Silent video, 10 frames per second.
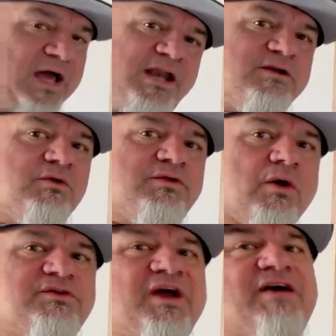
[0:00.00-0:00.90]
got to do
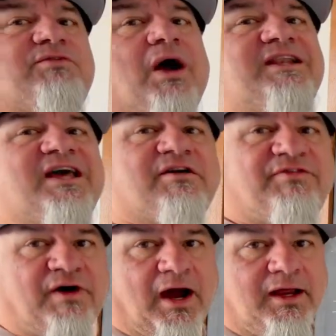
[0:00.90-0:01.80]
though is you have to
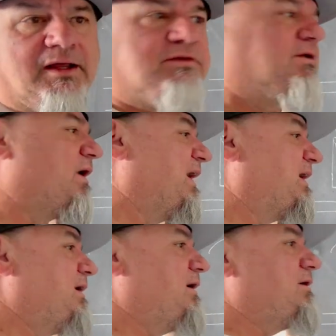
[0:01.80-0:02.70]
identify. So
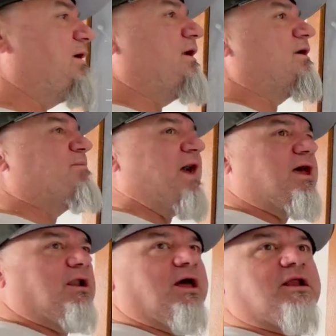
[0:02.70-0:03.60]
like in a
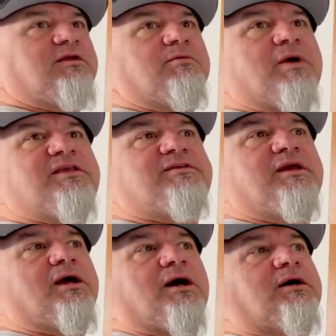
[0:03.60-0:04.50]
panel, you might see